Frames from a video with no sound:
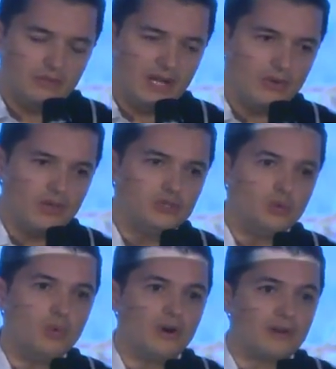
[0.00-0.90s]
we are
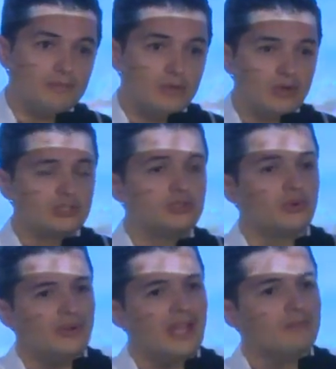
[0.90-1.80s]
going to work more
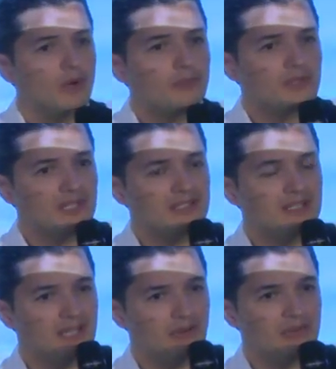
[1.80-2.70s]
to create more
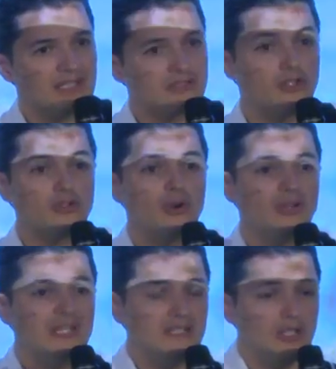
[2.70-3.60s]
protected areas, not
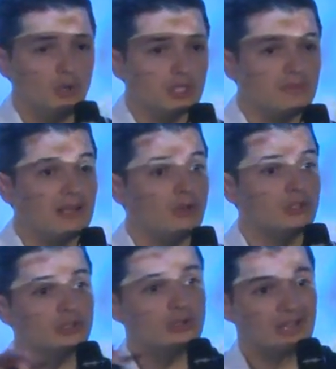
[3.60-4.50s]
only in the ocean, but
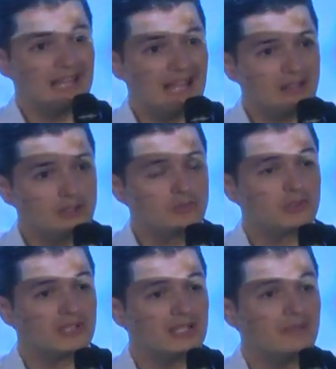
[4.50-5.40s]
also on land
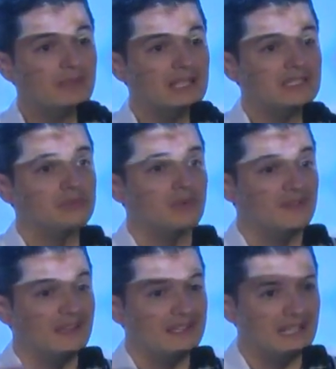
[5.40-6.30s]
to protect the places
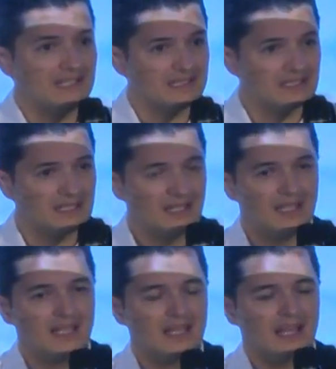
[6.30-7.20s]
where they nest.
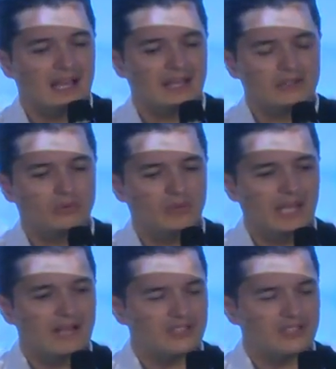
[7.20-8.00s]
And we